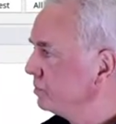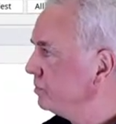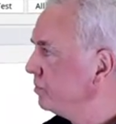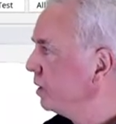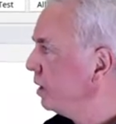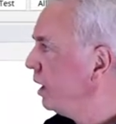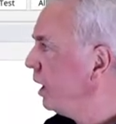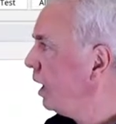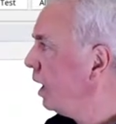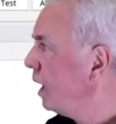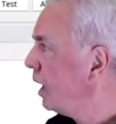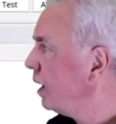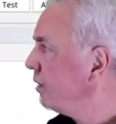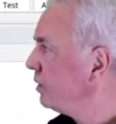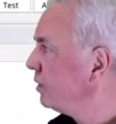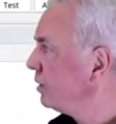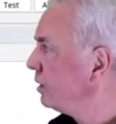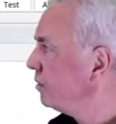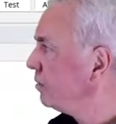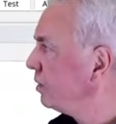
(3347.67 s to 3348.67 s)

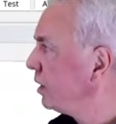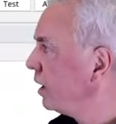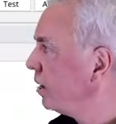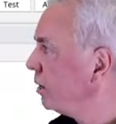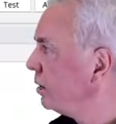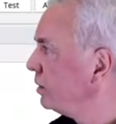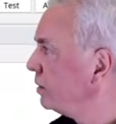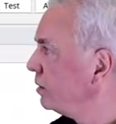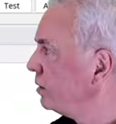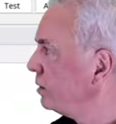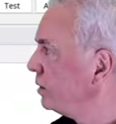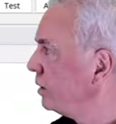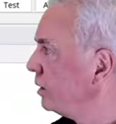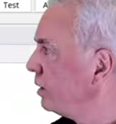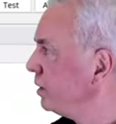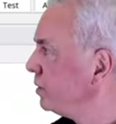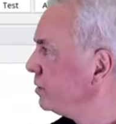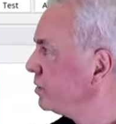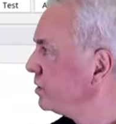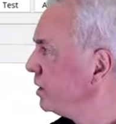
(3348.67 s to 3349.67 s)
And if I uh,
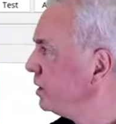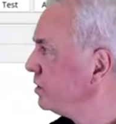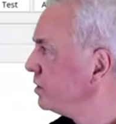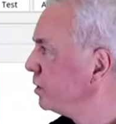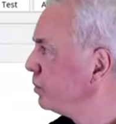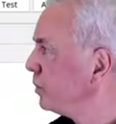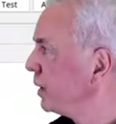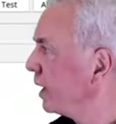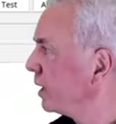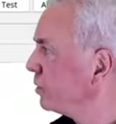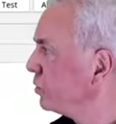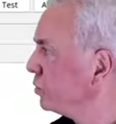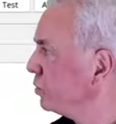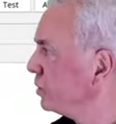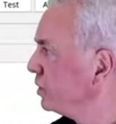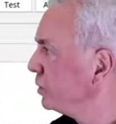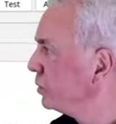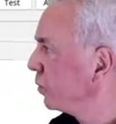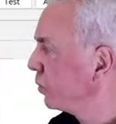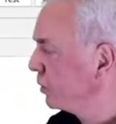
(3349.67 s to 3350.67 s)
change it back to
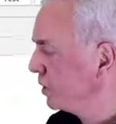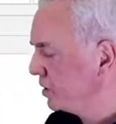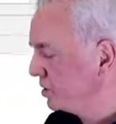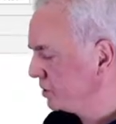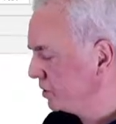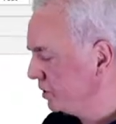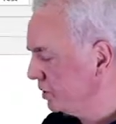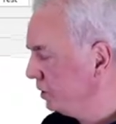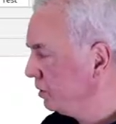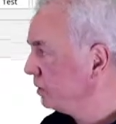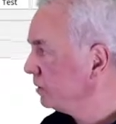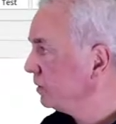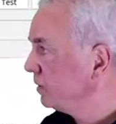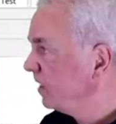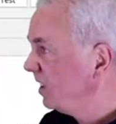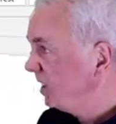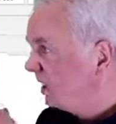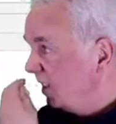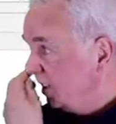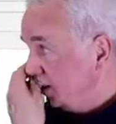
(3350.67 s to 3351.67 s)
the original,
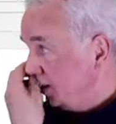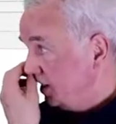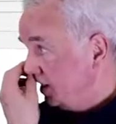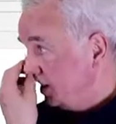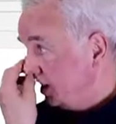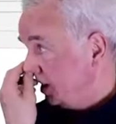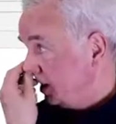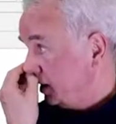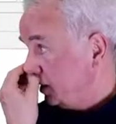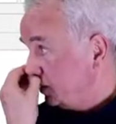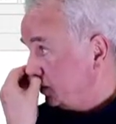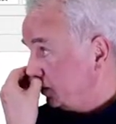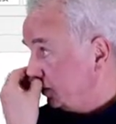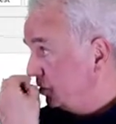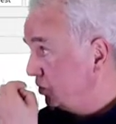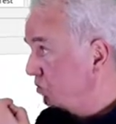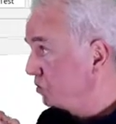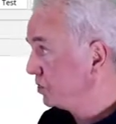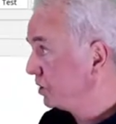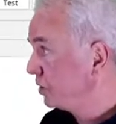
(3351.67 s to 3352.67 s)
that is
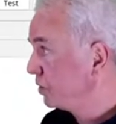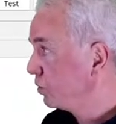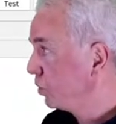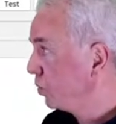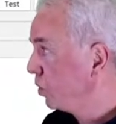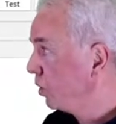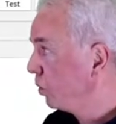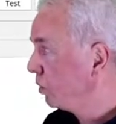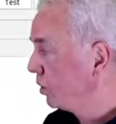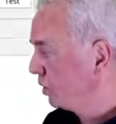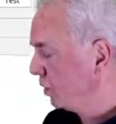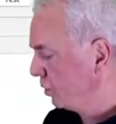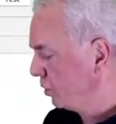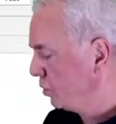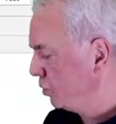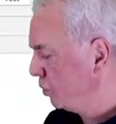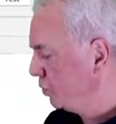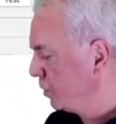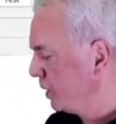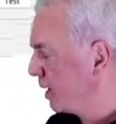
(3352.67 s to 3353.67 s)
using the wrong
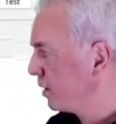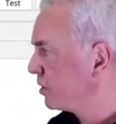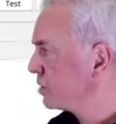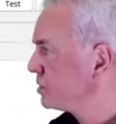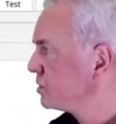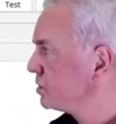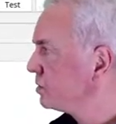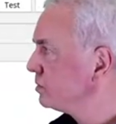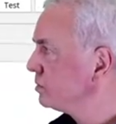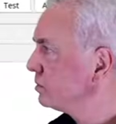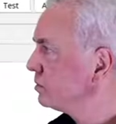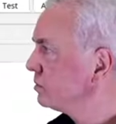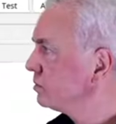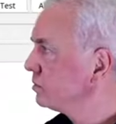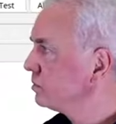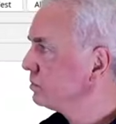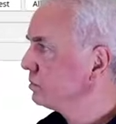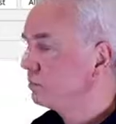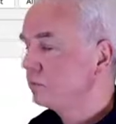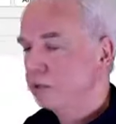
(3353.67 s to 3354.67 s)
comparison,
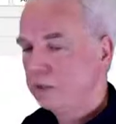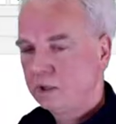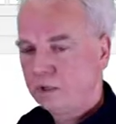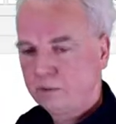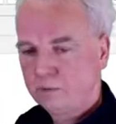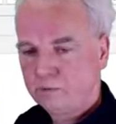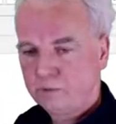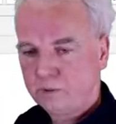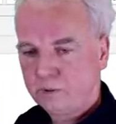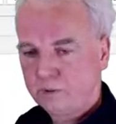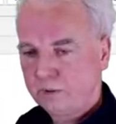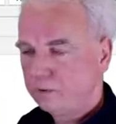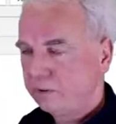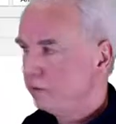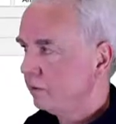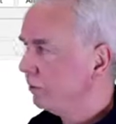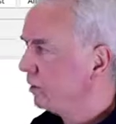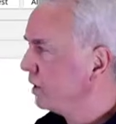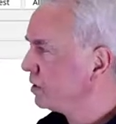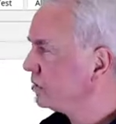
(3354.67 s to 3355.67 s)
uh,
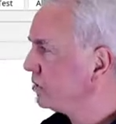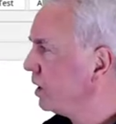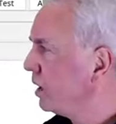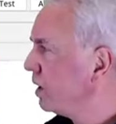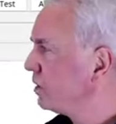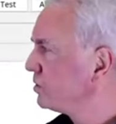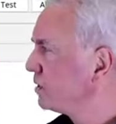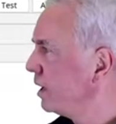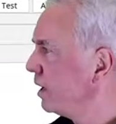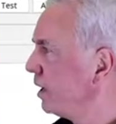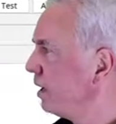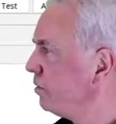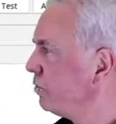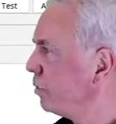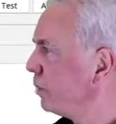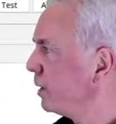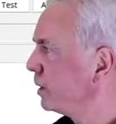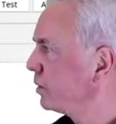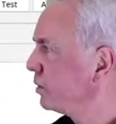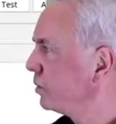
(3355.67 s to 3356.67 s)
as far as
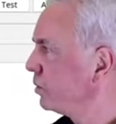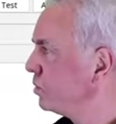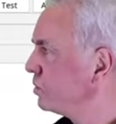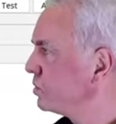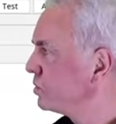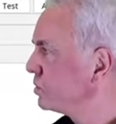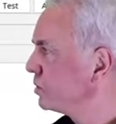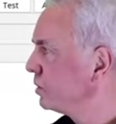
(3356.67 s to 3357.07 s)
alphabet goes,